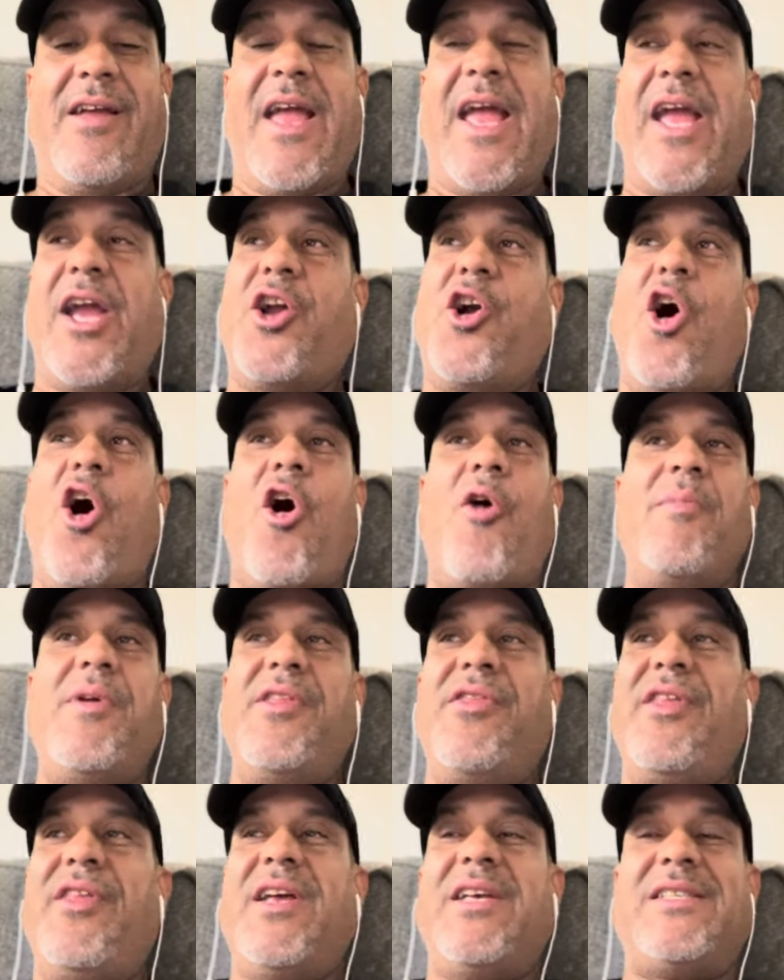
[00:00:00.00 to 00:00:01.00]
and call me
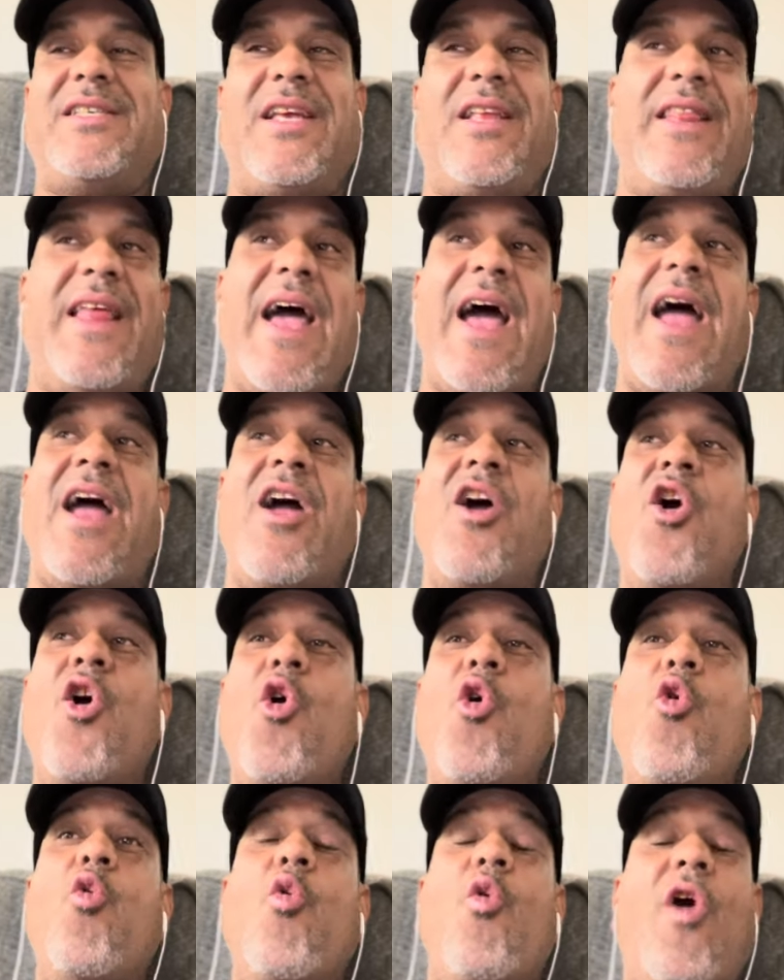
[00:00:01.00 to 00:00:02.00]
this and that
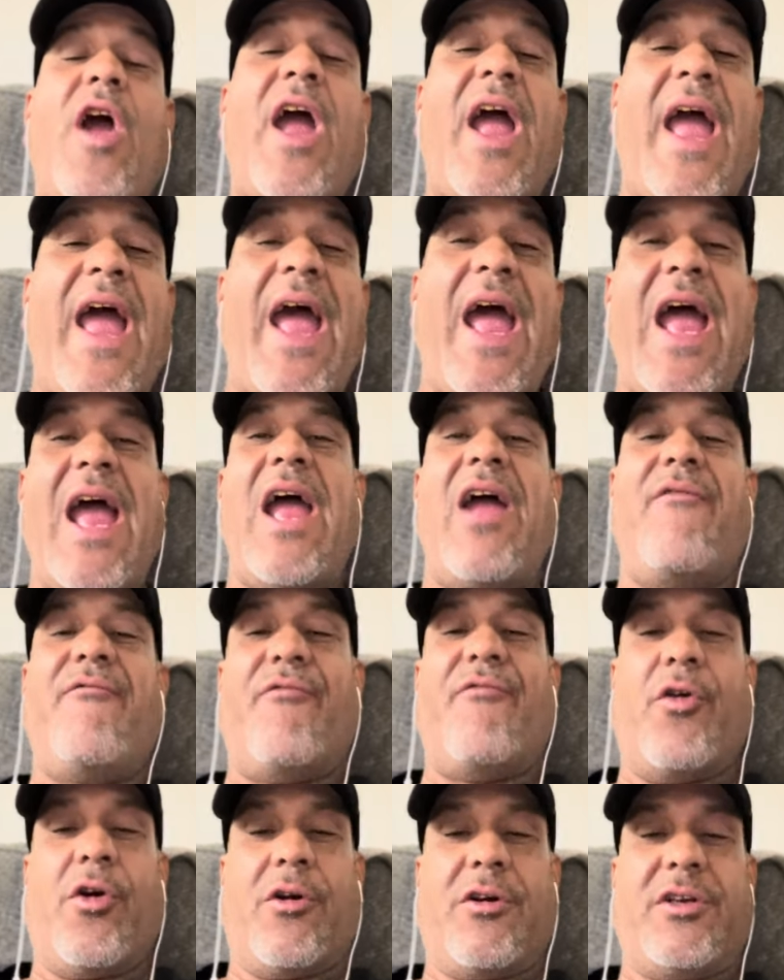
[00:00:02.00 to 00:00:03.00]
who ever